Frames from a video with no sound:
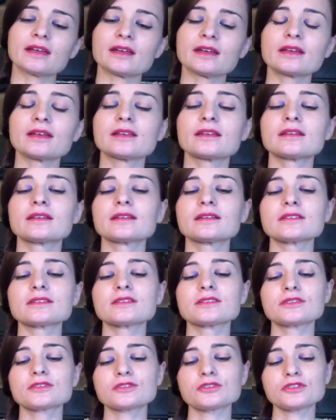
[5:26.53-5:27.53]
And
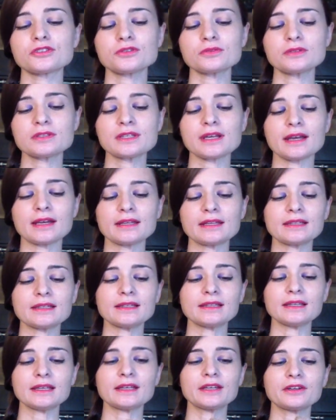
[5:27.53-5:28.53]
two tiny
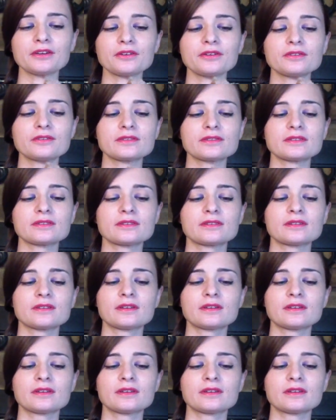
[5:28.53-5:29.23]
little ears.